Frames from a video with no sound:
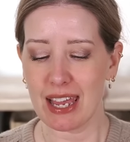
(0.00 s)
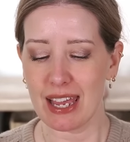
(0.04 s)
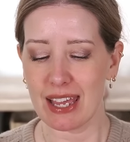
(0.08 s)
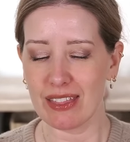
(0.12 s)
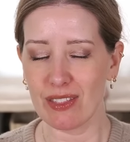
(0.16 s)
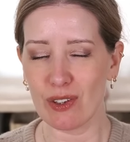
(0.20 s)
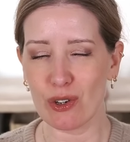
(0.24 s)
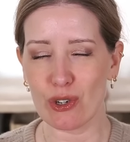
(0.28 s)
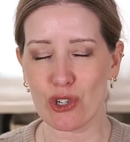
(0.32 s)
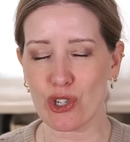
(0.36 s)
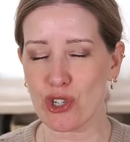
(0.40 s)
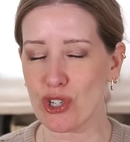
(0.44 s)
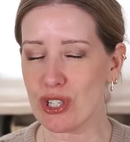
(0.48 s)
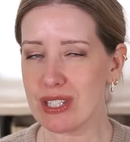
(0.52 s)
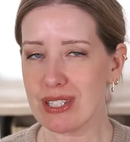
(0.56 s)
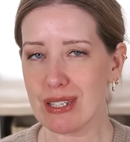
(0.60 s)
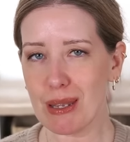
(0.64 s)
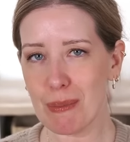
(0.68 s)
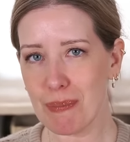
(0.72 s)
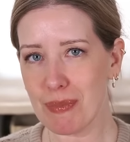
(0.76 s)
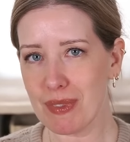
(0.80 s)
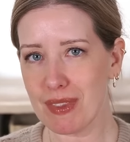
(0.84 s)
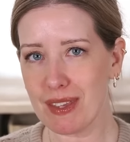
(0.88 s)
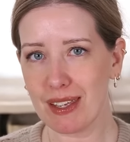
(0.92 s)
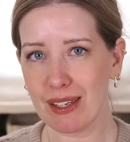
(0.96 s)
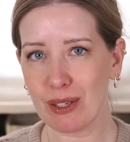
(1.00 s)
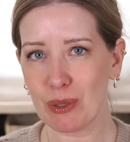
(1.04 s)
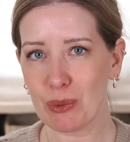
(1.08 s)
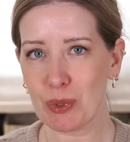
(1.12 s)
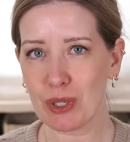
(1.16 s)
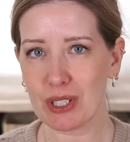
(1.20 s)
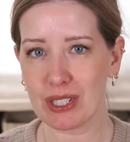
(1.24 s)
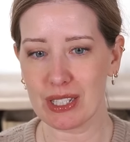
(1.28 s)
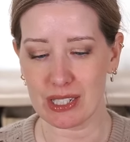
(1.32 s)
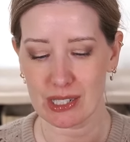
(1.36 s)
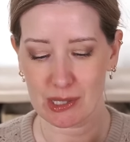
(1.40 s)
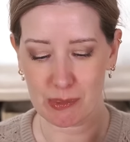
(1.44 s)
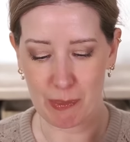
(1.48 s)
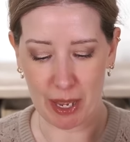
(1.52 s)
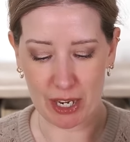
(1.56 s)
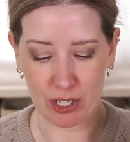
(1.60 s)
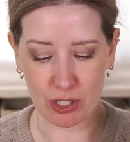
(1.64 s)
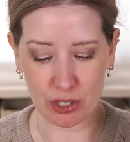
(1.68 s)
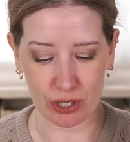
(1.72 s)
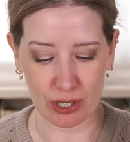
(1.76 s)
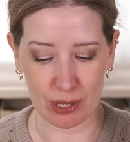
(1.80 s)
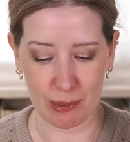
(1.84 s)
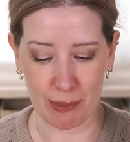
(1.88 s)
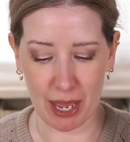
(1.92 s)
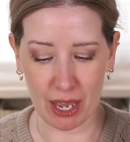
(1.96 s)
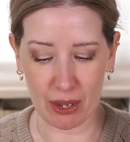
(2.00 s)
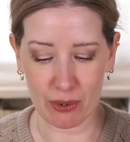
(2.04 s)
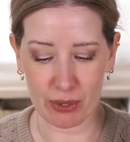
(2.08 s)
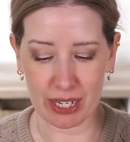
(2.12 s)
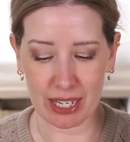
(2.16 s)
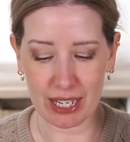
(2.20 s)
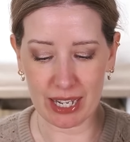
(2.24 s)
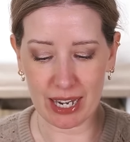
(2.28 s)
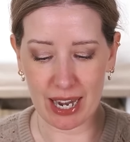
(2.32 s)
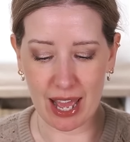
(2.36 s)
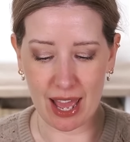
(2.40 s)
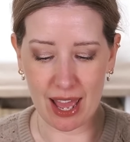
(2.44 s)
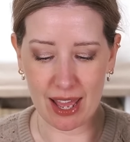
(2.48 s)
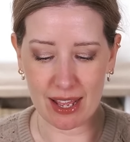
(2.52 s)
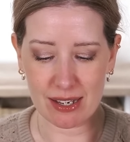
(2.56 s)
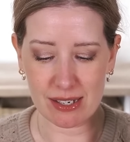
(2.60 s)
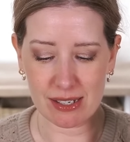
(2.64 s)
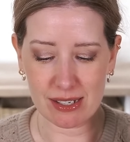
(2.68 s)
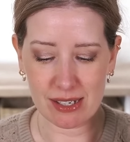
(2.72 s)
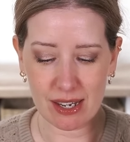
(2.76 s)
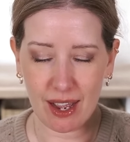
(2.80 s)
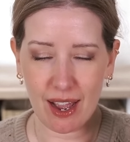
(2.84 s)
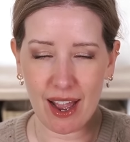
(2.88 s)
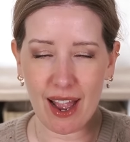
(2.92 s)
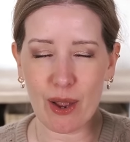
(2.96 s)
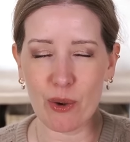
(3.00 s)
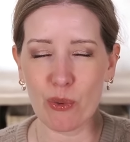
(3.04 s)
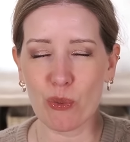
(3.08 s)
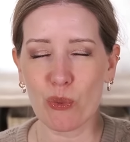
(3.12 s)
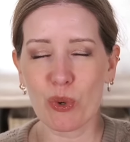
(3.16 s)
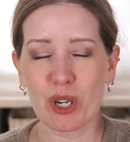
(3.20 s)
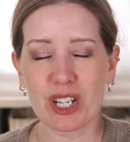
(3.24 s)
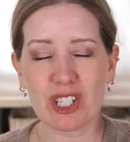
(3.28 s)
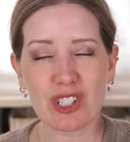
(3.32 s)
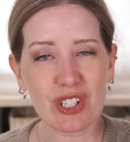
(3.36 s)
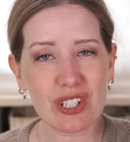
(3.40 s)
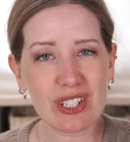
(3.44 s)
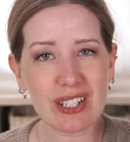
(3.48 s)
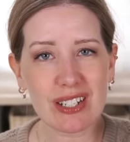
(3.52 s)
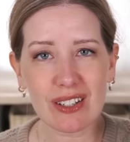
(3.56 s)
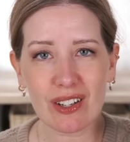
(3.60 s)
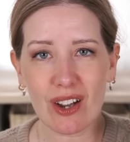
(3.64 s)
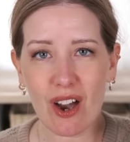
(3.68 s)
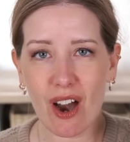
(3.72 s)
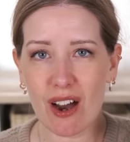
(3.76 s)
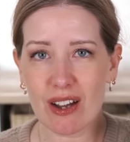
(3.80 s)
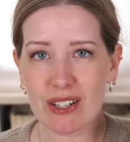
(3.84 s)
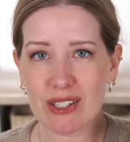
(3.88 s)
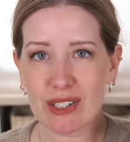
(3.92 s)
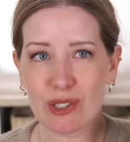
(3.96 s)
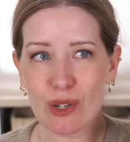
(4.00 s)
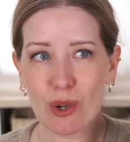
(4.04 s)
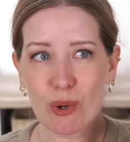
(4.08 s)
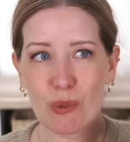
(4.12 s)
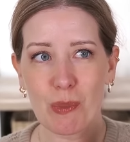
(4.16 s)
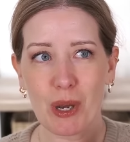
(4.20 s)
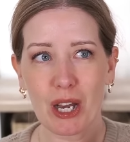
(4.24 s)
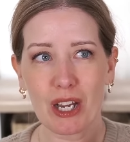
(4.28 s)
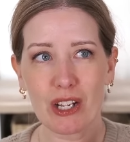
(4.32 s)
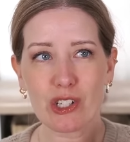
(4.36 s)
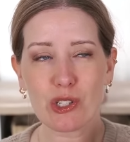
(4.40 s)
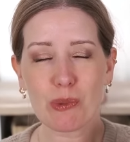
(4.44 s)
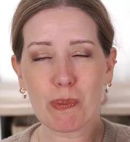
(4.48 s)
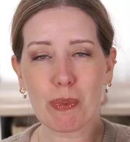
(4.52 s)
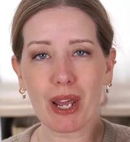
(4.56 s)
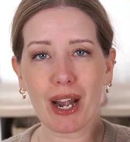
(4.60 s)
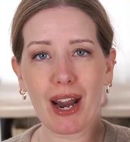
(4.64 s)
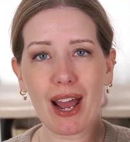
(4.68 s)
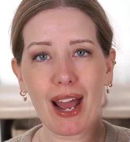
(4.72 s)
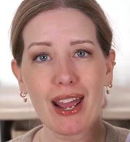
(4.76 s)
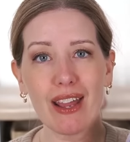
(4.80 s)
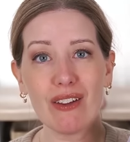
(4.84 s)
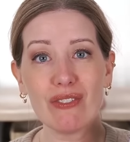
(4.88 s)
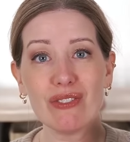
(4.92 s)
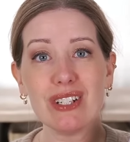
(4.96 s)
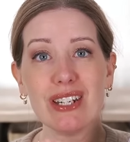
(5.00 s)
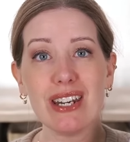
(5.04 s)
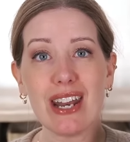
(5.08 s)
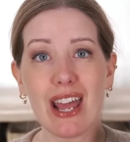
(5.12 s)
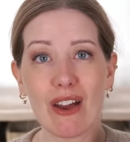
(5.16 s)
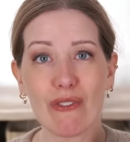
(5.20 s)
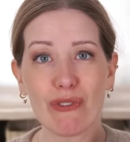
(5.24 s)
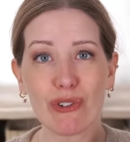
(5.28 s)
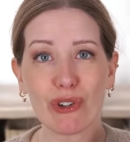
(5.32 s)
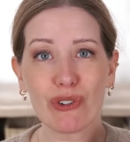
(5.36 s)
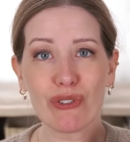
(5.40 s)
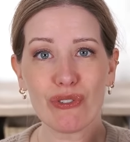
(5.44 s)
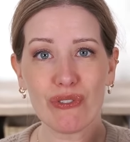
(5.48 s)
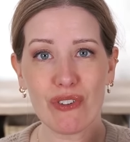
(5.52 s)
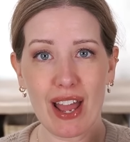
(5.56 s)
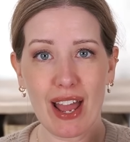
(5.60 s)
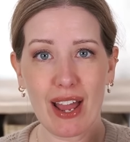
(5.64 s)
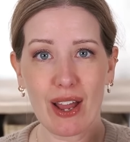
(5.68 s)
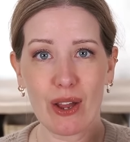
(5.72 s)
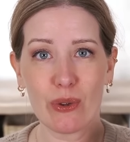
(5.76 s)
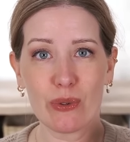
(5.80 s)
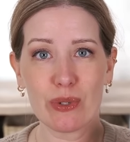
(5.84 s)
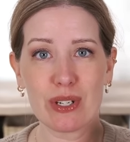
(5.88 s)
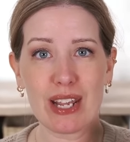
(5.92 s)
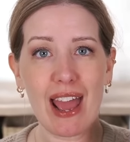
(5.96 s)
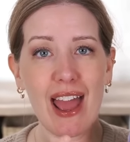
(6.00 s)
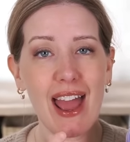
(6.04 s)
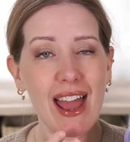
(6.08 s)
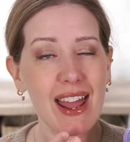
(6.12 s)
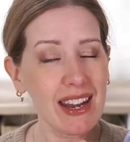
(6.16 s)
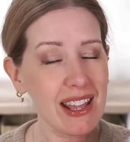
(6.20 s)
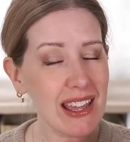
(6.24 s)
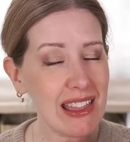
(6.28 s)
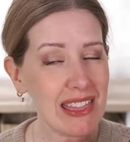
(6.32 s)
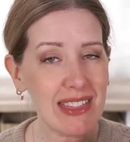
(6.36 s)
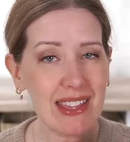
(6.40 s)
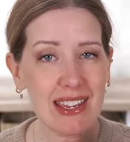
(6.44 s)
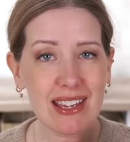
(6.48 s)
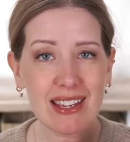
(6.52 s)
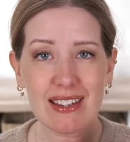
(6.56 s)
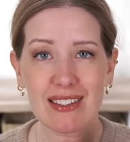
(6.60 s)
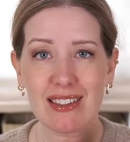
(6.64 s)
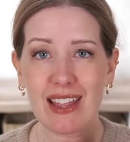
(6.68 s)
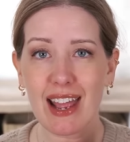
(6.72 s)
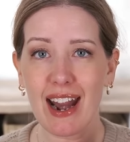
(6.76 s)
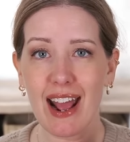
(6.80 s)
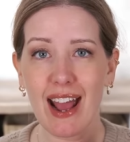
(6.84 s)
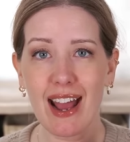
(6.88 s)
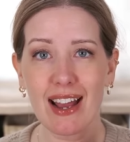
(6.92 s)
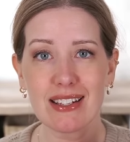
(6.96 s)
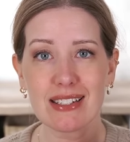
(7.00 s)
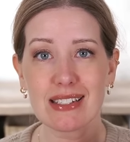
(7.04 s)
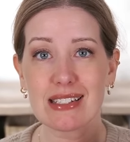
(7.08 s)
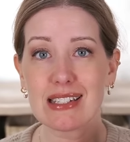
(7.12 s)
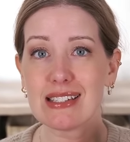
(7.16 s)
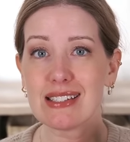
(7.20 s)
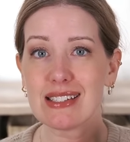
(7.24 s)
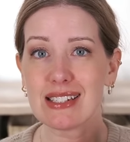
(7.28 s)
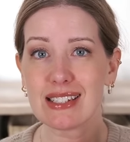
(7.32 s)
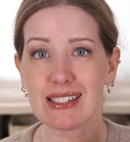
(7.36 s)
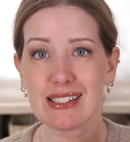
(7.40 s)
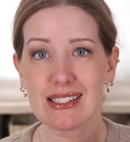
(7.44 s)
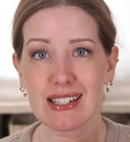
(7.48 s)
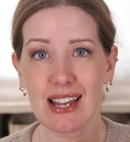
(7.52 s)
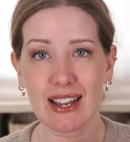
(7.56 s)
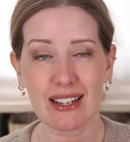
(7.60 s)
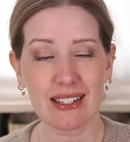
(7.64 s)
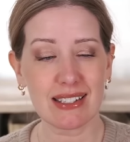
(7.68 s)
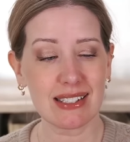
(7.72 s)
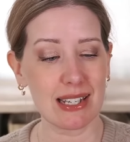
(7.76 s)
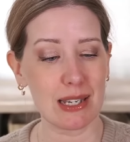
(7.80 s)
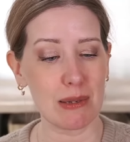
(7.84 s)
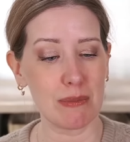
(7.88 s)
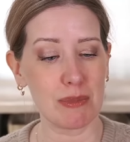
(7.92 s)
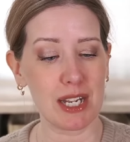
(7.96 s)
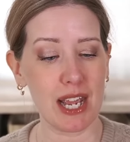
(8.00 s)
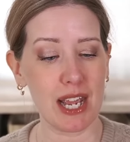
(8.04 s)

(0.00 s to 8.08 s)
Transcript: There's just something really special about it, and I wish it didn't cost so much, but I have never found anything that has this exact same